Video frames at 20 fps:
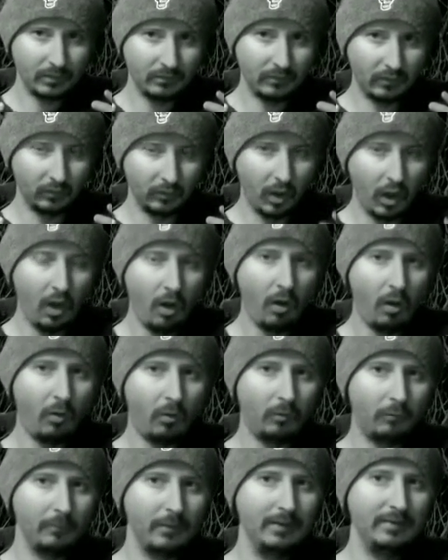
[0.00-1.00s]
the
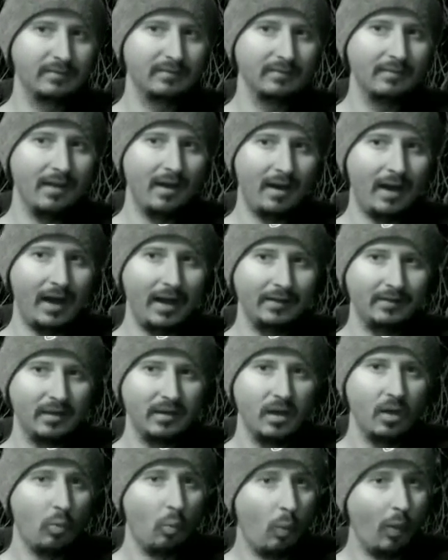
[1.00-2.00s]
law is not
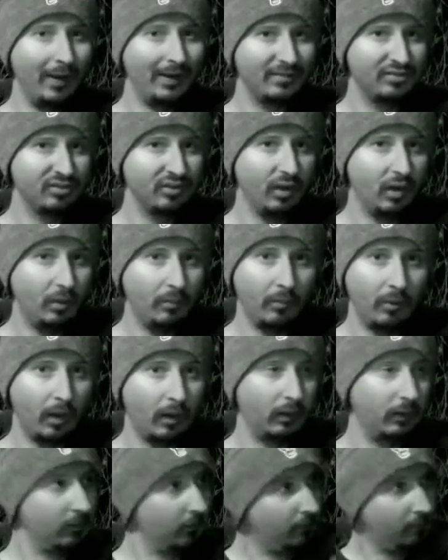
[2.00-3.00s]
what some
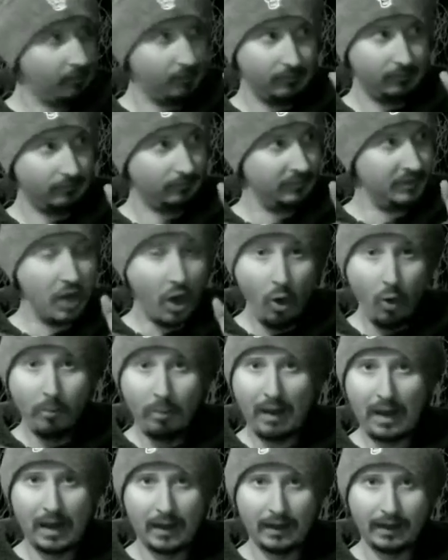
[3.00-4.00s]

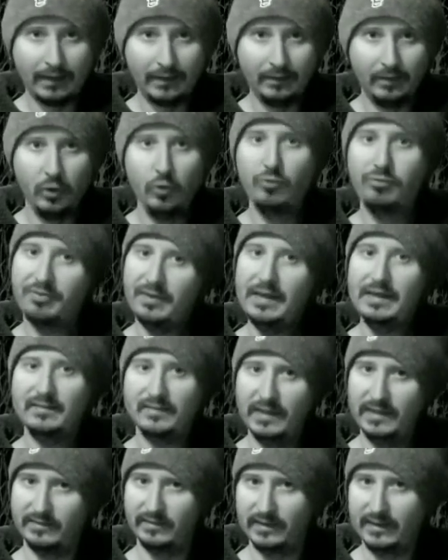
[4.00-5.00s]
nobody who thinks
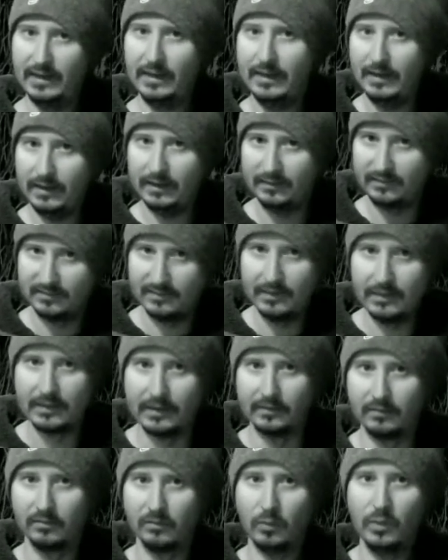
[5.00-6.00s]
he's a king
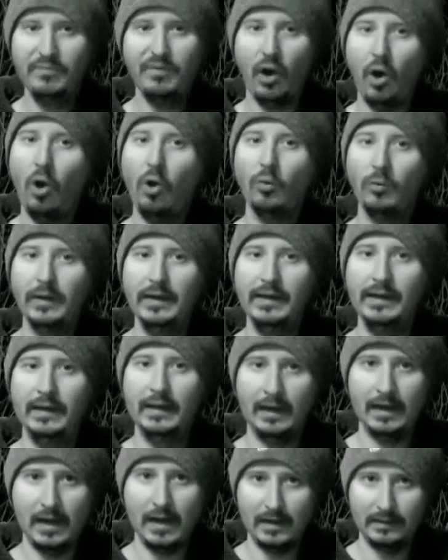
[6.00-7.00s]
says. We've already
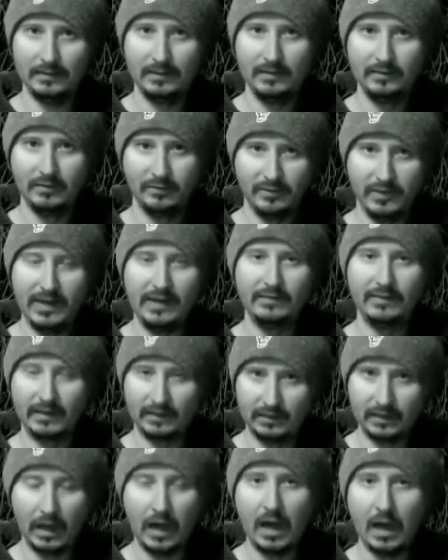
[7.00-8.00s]
got the thing
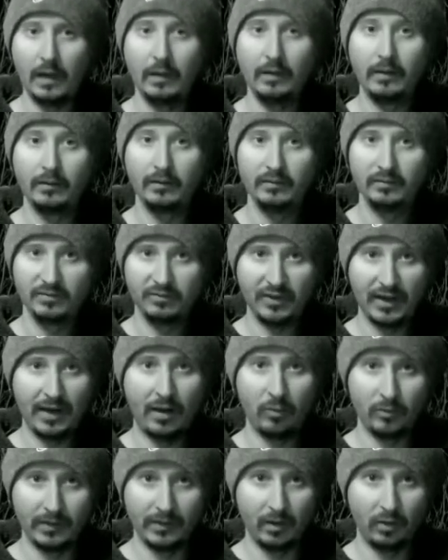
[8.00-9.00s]
that God
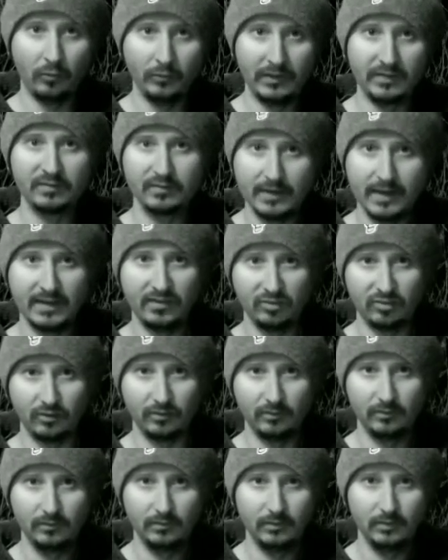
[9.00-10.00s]
founded on this nation.
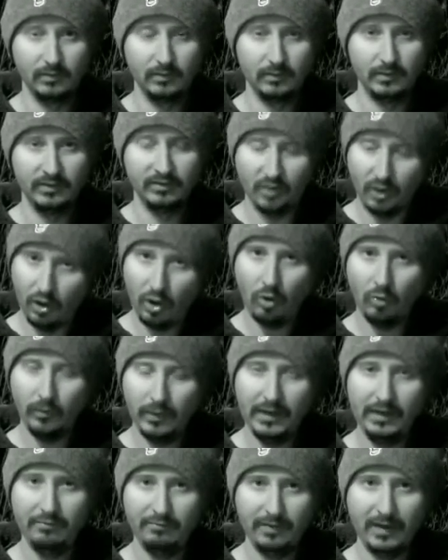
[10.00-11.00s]
He's
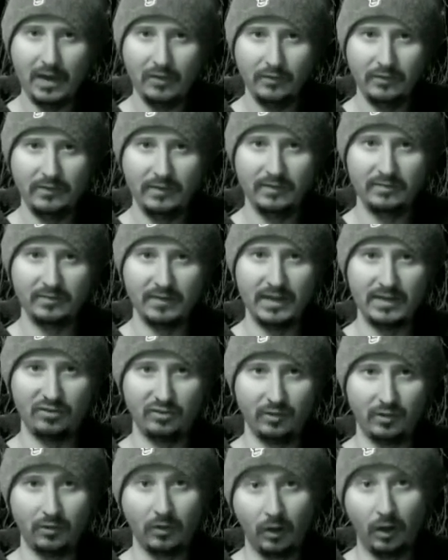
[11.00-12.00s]
already founded this
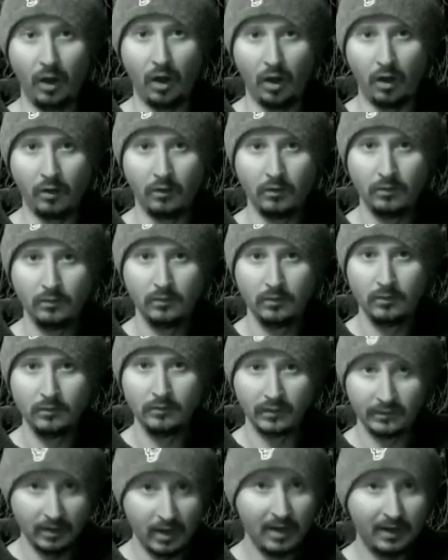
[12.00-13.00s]
nation on the law.
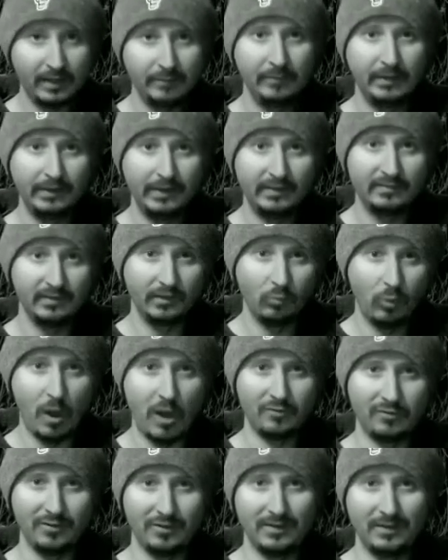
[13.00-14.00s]
The document that's in
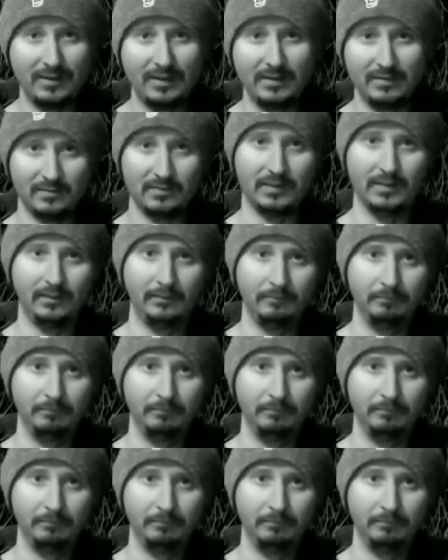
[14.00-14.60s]
Washington, D.C.